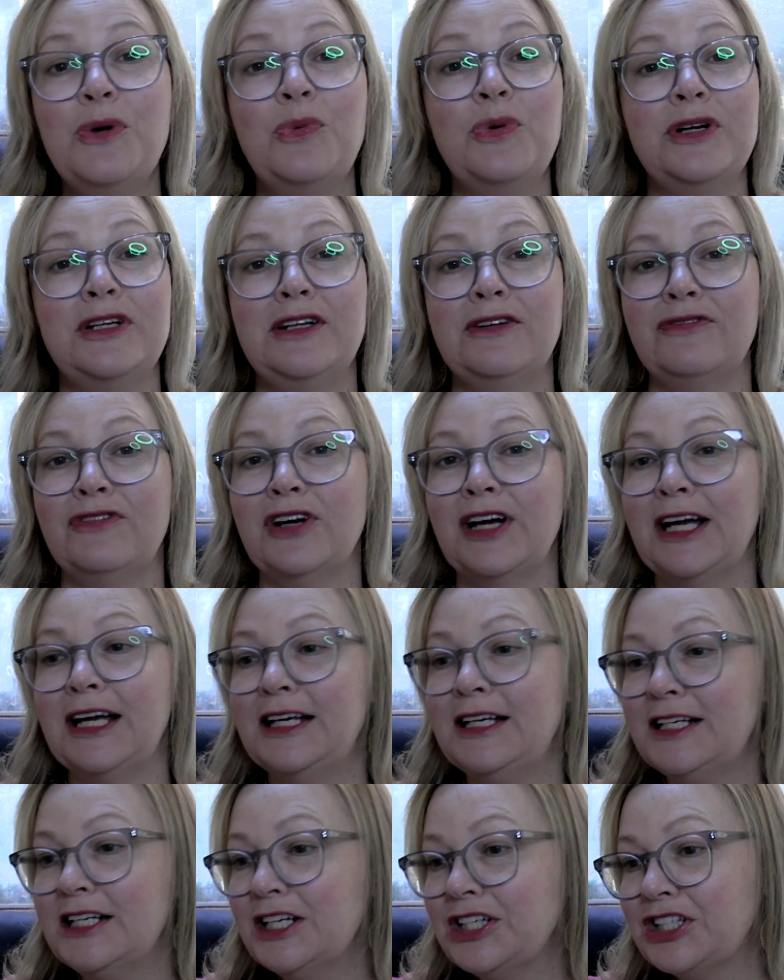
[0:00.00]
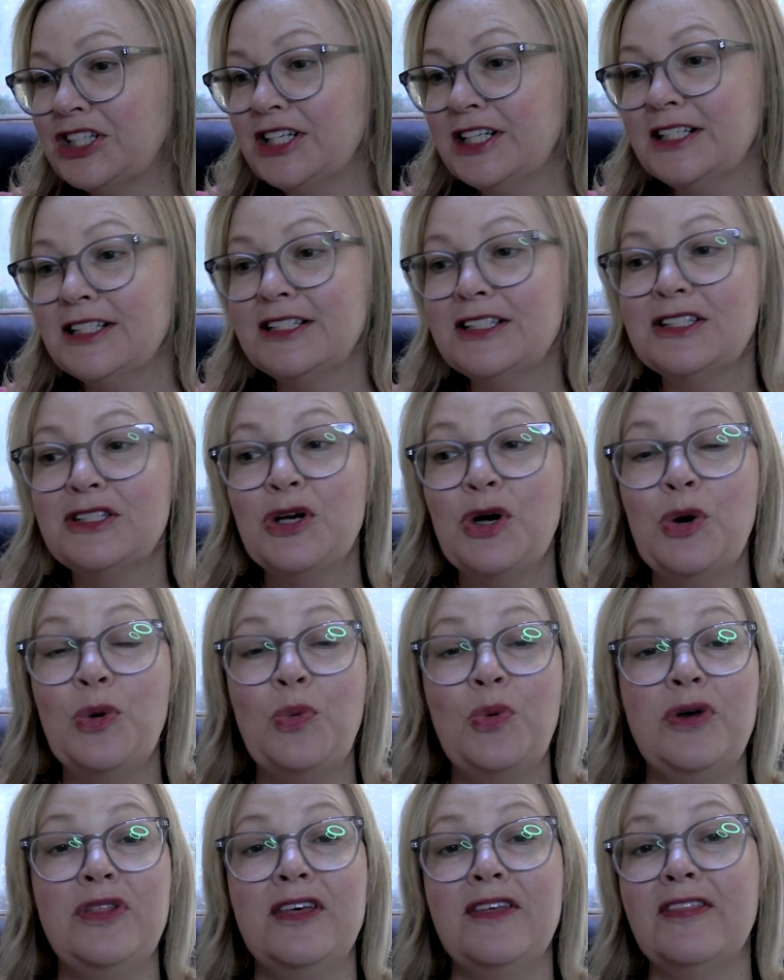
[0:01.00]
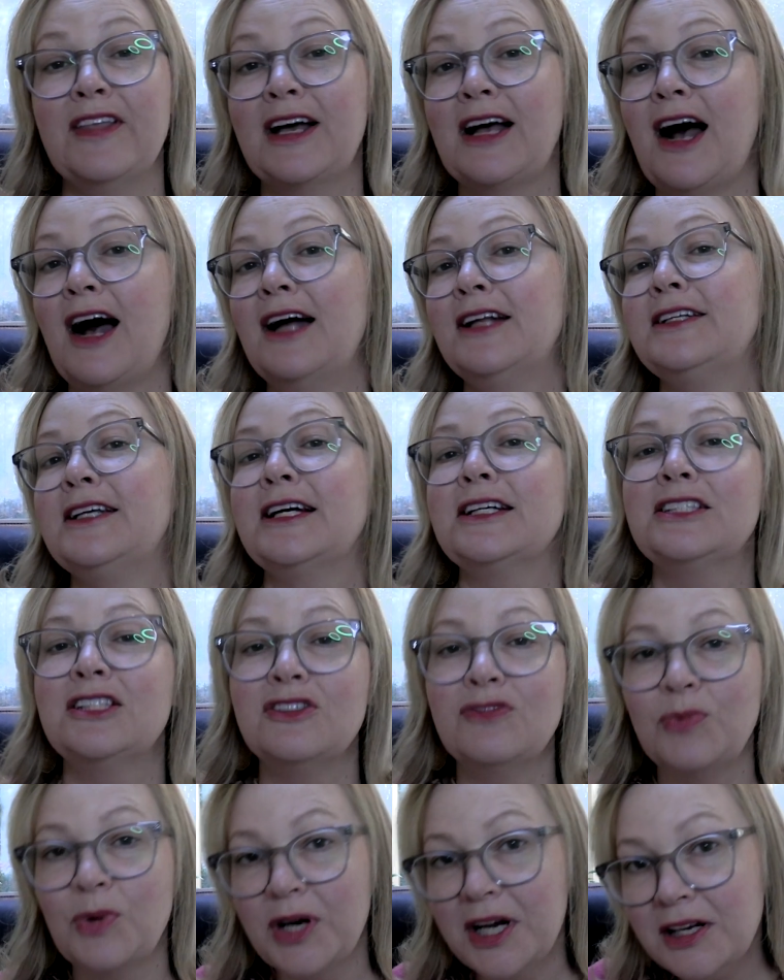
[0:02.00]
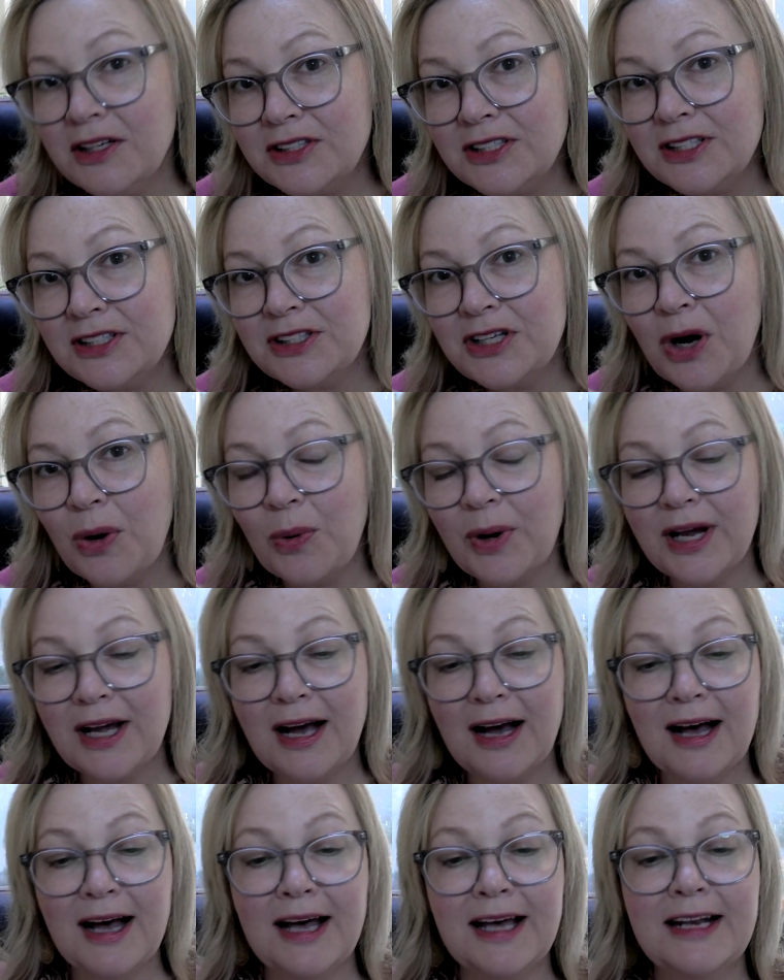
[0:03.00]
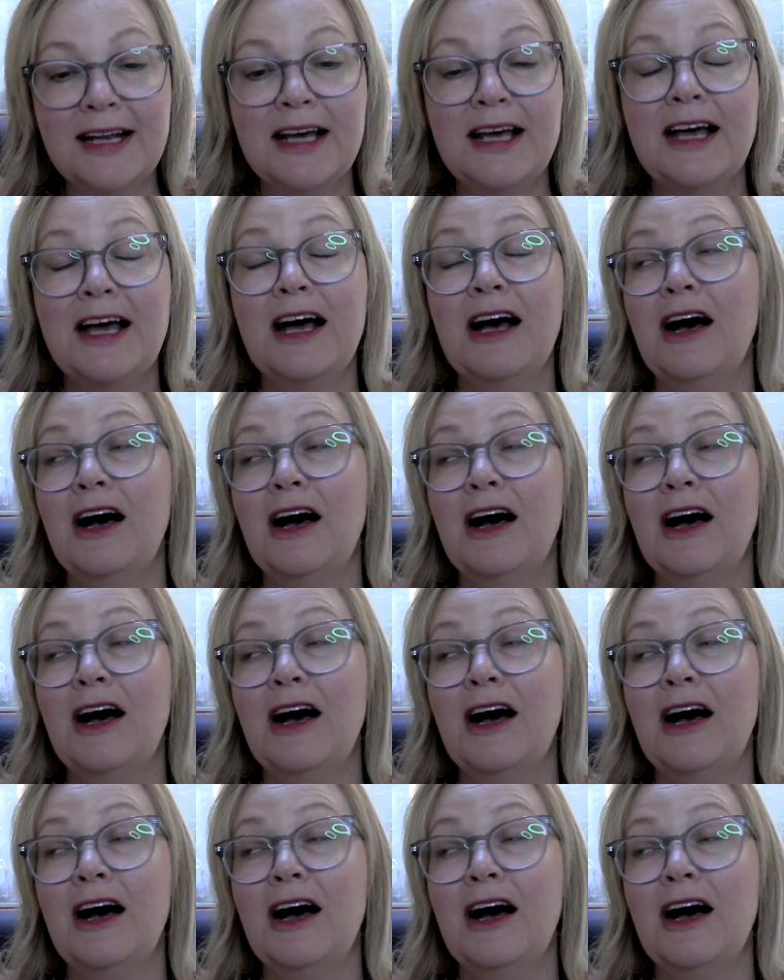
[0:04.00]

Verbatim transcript: with different conditions, within the context of what else is going on